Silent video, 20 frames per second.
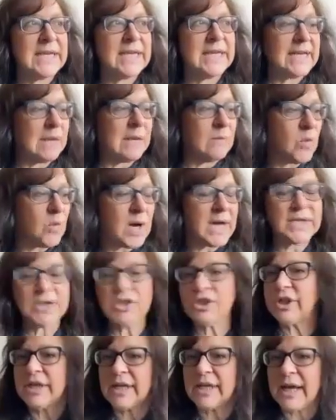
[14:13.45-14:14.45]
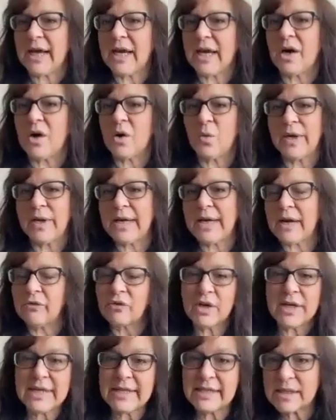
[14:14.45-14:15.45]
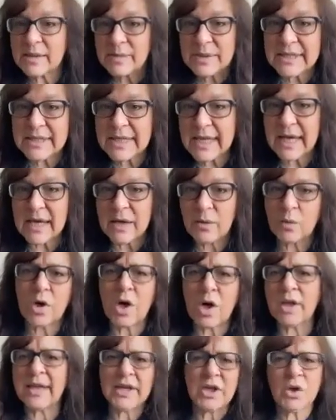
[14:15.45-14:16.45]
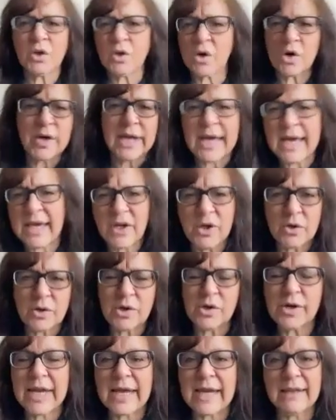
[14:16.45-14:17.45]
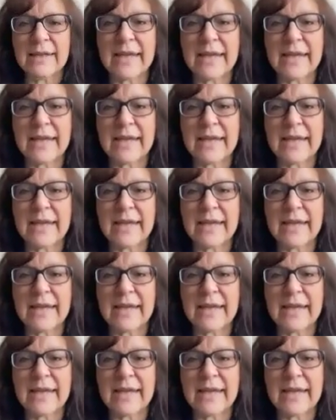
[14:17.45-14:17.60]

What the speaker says: and I'm watching how whenever he's upset, we're all like, you're okay, you're okay.